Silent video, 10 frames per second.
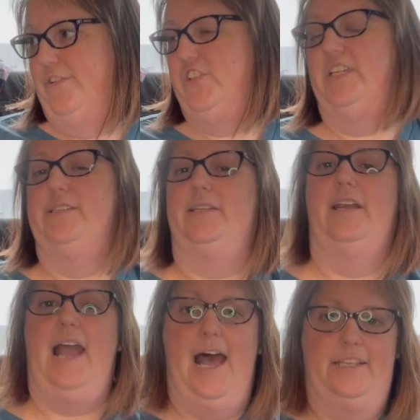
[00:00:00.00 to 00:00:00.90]
she's
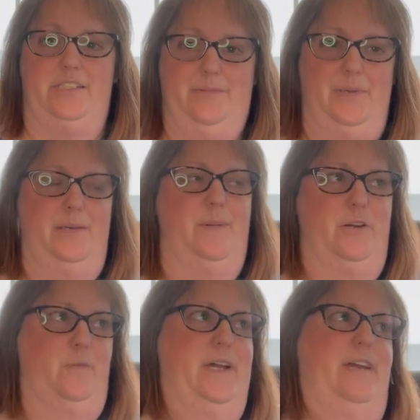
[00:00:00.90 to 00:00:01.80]
got to be
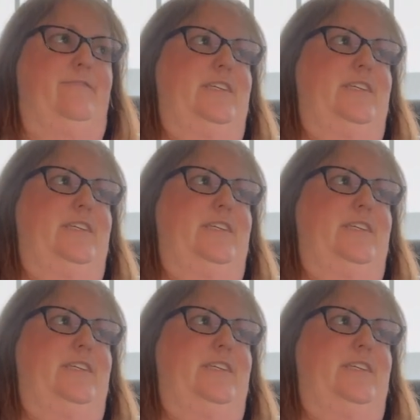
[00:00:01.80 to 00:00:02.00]
better behaved